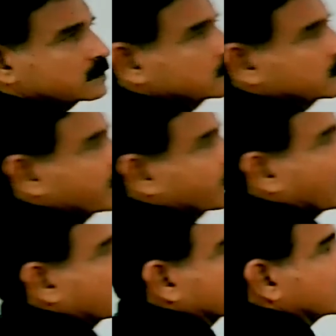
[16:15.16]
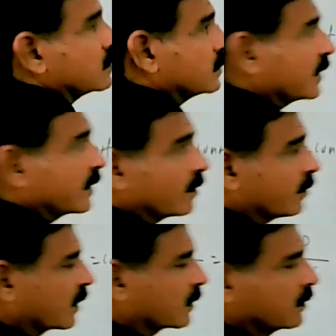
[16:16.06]
that part, area
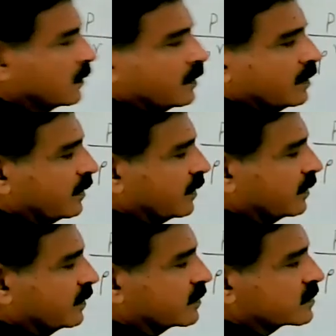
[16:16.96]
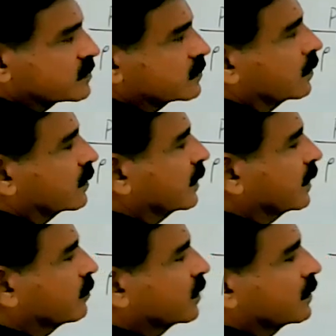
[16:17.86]
here is not area,
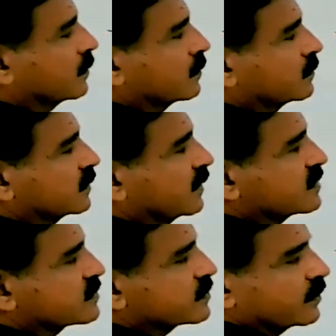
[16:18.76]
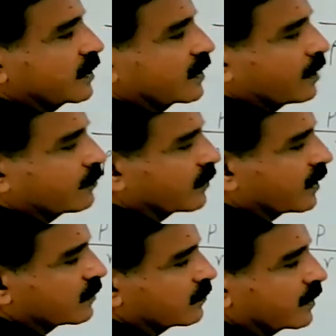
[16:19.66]
but the density that I have to
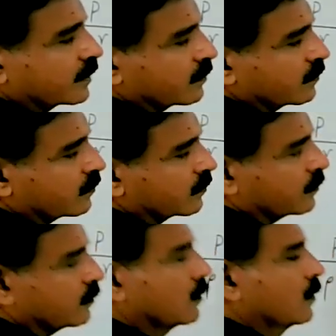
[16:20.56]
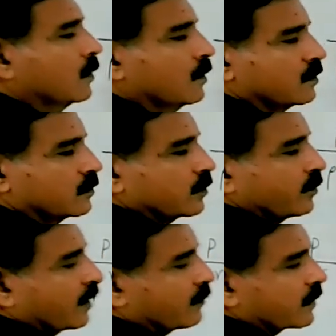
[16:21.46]
calculate, root 2 to the
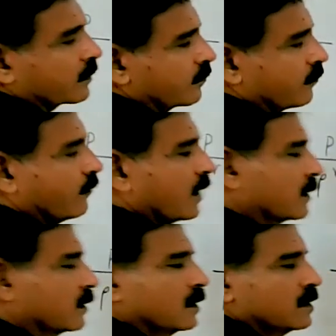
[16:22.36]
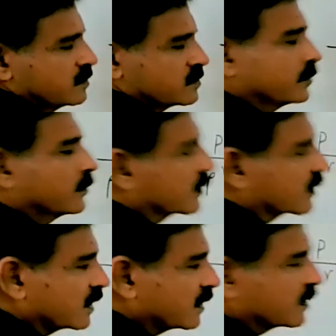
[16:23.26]
power 1. So you can
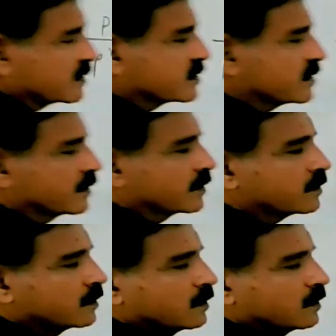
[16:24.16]
clearly see here,